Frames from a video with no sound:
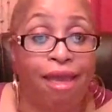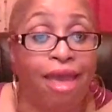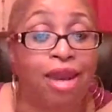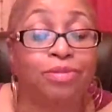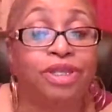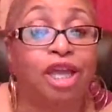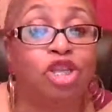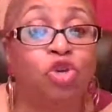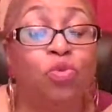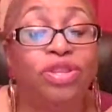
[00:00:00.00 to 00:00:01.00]
And I'm
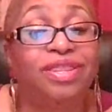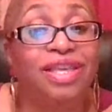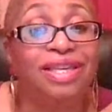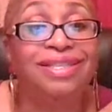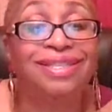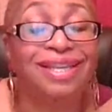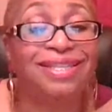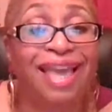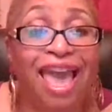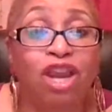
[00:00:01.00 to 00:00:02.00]
telling you, with these
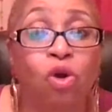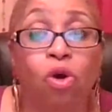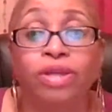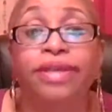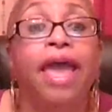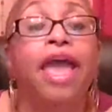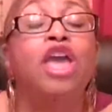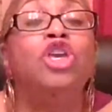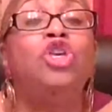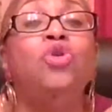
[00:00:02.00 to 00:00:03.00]
6 categories,
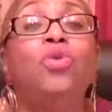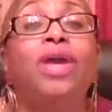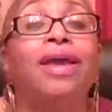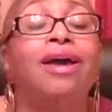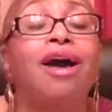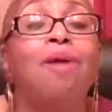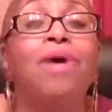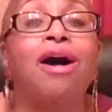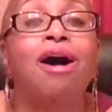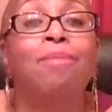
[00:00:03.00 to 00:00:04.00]
you can
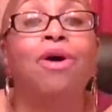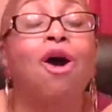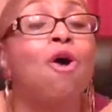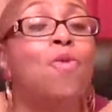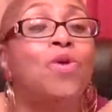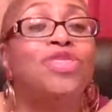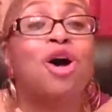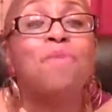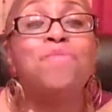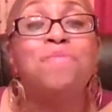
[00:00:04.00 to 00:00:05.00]
come up with
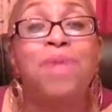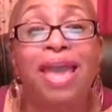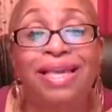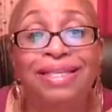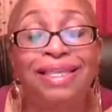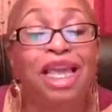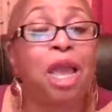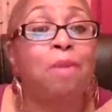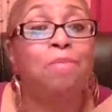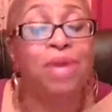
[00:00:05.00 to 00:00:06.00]

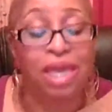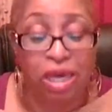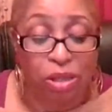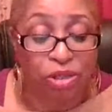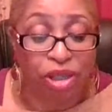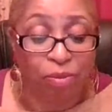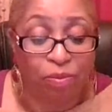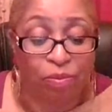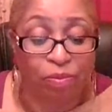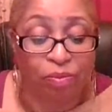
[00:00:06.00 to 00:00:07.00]
amazing meals.
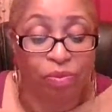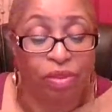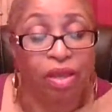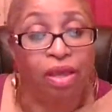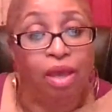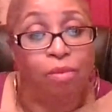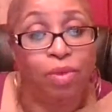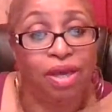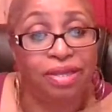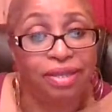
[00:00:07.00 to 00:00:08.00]

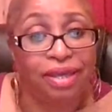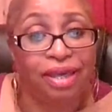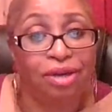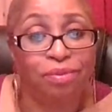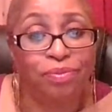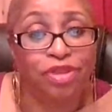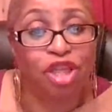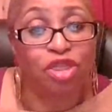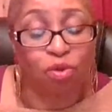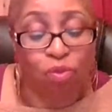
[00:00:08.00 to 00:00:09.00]
Because see here,
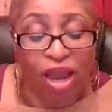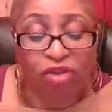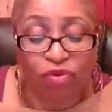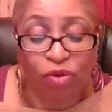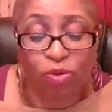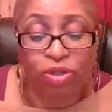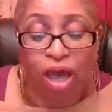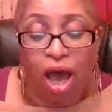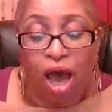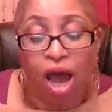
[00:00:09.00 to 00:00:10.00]
the right foods
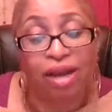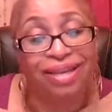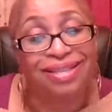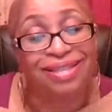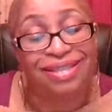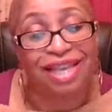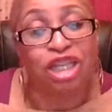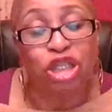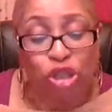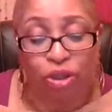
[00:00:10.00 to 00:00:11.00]
are
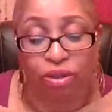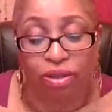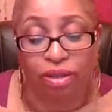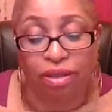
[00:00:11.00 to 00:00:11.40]
essential